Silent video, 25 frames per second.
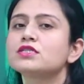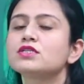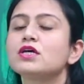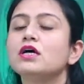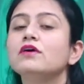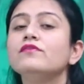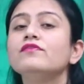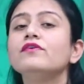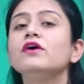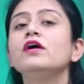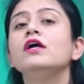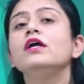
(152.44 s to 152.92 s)

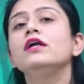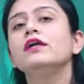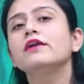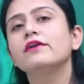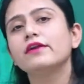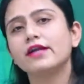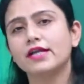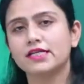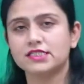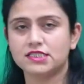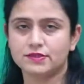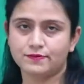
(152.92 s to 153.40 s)
of
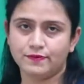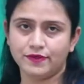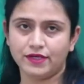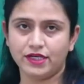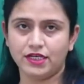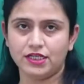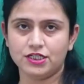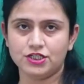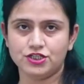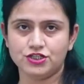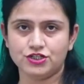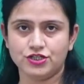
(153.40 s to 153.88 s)

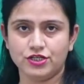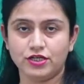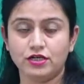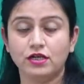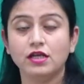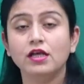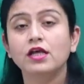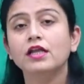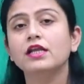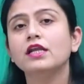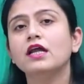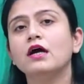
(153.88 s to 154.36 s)
transpiration.
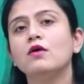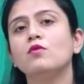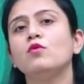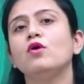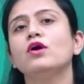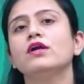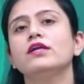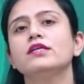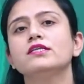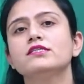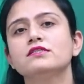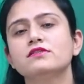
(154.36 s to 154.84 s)
Now,
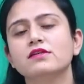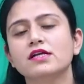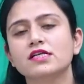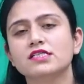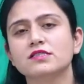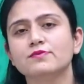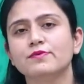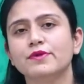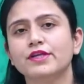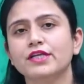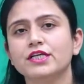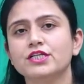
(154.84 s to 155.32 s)
what is
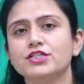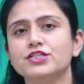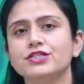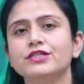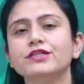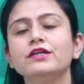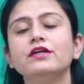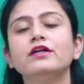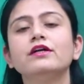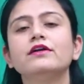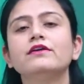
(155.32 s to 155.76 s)
transpiration?